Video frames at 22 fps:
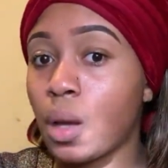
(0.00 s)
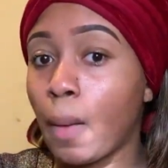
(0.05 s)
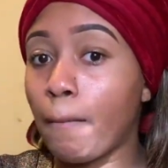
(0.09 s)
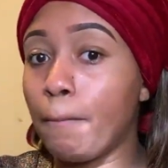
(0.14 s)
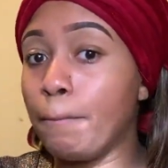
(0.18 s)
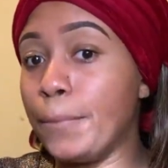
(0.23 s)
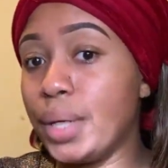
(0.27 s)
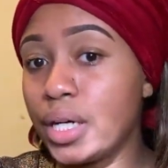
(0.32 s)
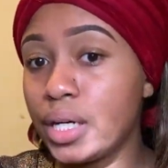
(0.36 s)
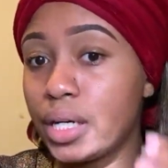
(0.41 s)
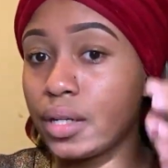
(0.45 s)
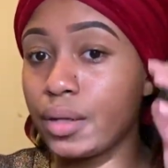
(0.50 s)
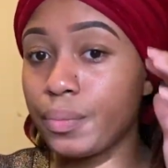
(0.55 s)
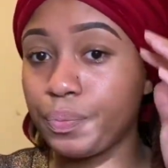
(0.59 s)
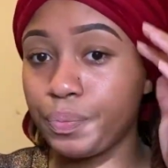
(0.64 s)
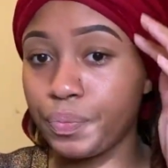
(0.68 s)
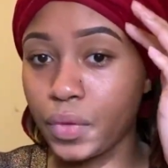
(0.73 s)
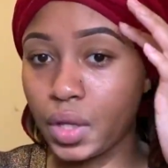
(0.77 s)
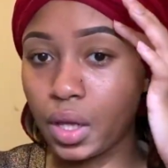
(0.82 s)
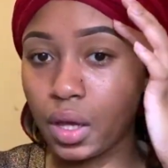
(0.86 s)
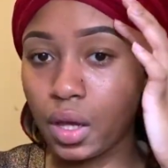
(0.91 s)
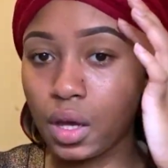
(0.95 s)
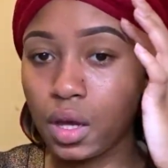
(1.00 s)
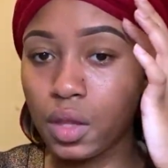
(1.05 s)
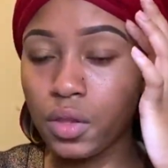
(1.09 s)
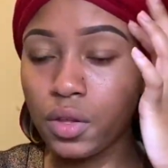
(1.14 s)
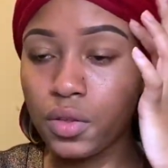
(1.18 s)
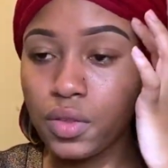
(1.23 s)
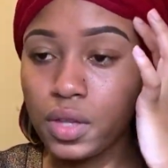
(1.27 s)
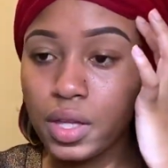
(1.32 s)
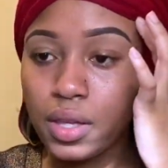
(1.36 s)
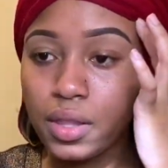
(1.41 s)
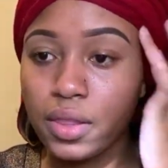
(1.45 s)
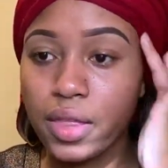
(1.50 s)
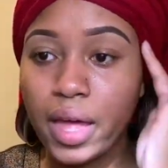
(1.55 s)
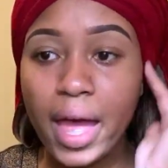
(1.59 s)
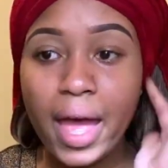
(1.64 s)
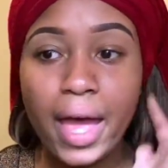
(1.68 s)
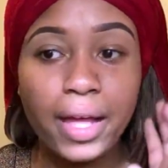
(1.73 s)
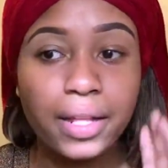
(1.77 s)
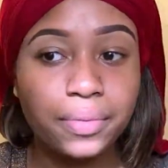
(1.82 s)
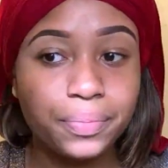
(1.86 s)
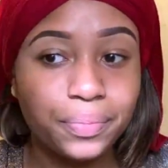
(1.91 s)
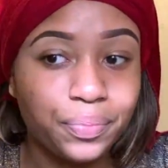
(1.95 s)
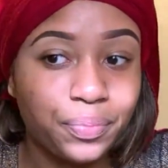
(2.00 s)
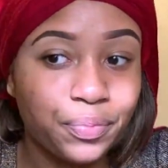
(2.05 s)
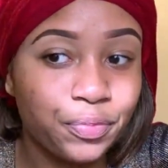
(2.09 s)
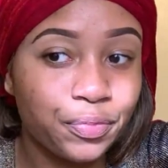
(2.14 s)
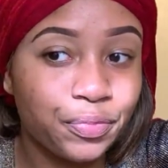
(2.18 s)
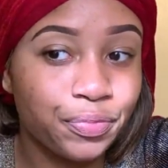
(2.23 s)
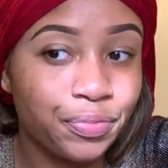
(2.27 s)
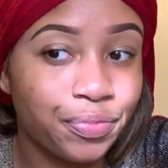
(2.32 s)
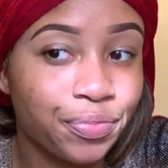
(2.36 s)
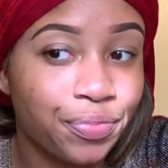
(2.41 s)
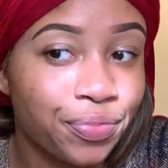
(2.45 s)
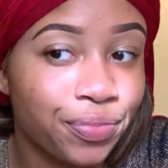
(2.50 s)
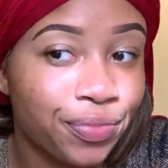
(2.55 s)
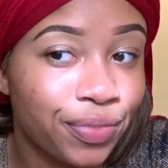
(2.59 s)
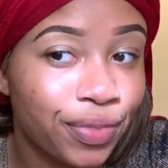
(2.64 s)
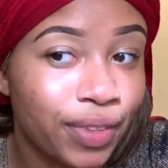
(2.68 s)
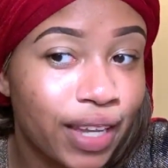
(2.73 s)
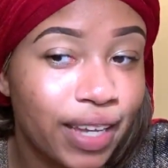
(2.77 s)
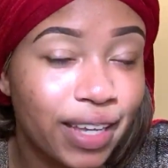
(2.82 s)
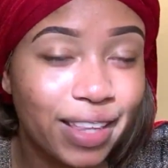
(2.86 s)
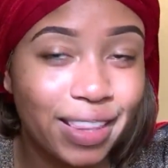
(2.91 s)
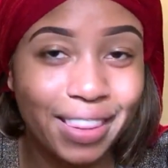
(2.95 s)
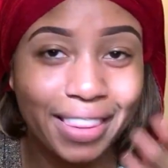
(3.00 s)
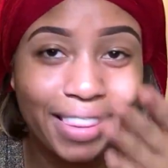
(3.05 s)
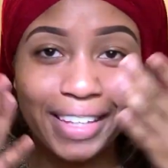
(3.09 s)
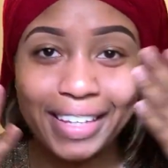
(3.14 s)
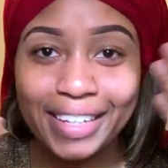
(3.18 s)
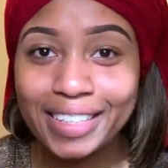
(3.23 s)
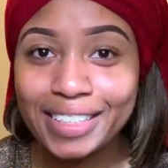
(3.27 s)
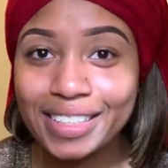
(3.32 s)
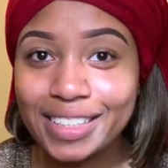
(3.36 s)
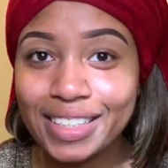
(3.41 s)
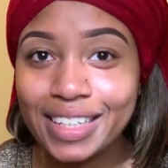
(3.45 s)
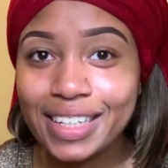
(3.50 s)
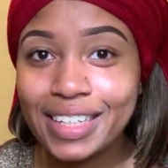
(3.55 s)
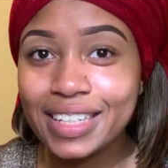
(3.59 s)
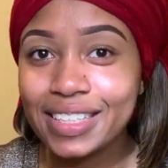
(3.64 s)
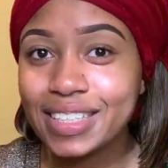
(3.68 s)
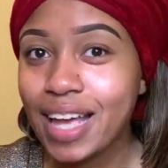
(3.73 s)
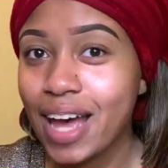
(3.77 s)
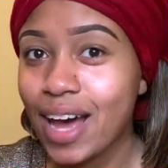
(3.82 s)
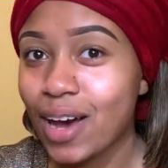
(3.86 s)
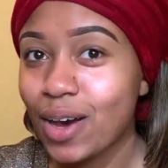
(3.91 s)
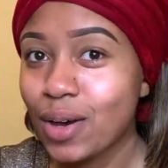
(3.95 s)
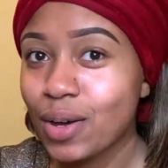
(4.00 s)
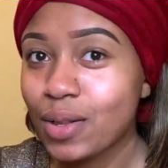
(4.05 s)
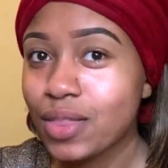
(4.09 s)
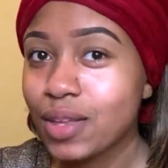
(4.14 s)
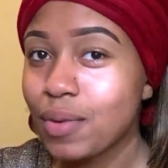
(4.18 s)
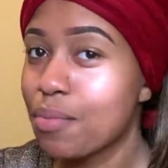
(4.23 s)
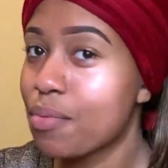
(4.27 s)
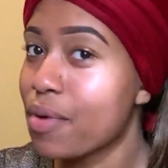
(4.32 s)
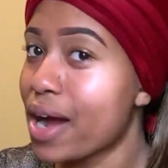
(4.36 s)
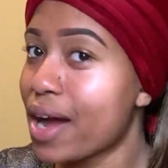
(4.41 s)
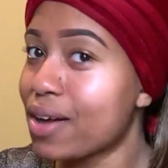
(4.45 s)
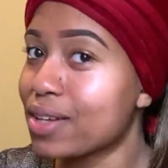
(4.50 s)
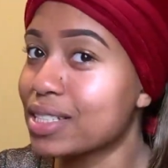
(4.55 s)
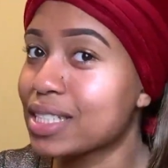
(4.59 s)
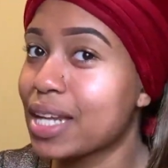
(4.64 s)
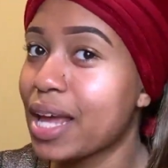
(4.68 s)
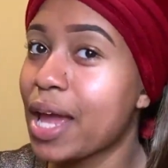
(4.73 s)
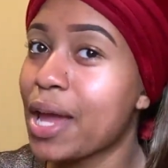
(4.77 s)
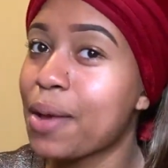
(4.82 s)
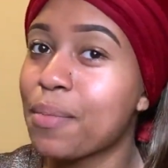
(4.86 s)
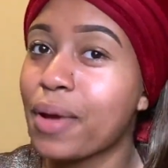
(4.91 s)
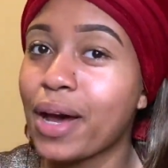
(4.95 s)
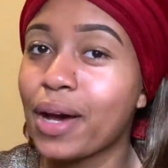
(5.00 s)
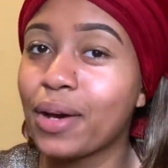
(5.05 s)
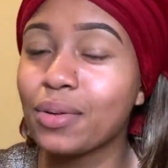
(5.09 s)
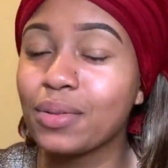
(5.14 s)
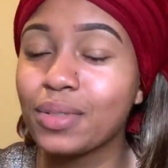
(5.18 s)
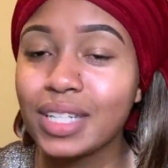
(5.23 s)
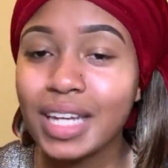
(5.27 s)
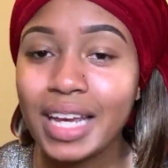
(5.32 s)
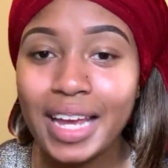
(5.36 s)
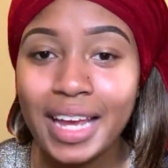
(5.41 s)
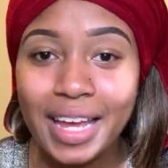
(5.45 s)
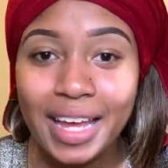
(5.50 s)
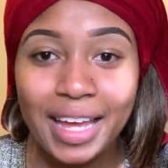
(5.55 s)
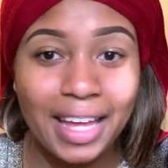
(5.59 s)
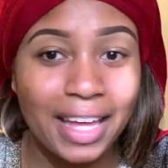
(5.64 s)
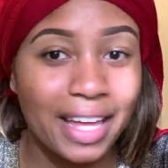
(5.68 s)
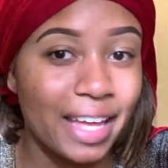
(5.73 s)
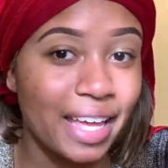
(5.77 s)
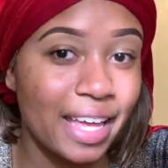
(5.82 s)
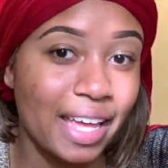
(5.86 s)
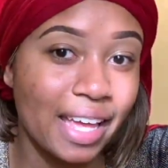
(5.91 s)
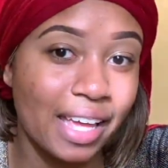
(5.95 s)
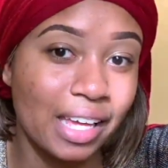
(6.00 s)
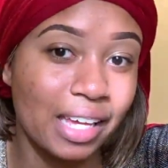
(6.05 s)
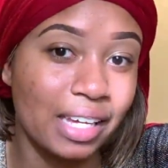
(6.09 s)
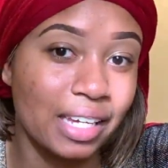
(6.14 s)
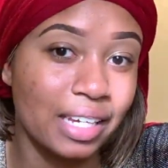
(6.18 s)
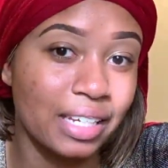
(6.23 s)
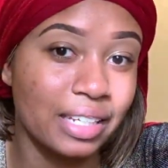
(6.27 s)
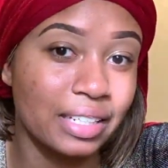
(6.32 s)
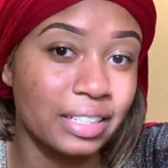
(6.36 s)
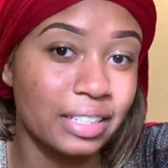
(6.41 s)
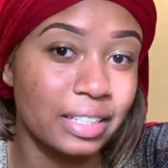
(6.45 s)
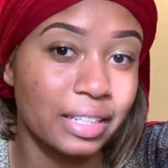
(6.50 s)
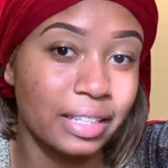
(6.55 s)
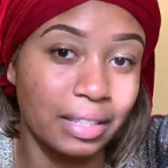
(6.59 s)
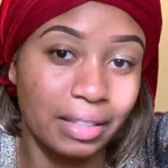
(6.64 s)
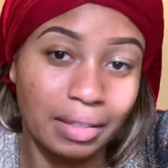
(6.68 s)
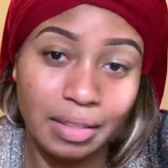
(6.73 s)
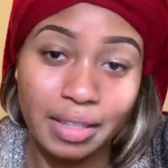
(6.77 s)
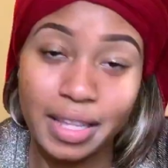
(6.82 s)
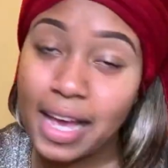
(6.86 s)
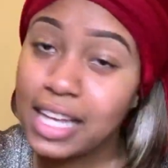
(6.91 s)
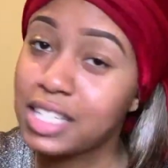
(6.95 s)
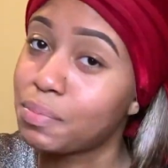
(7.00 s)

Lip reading: But other than that, this is how the brows came out, and that's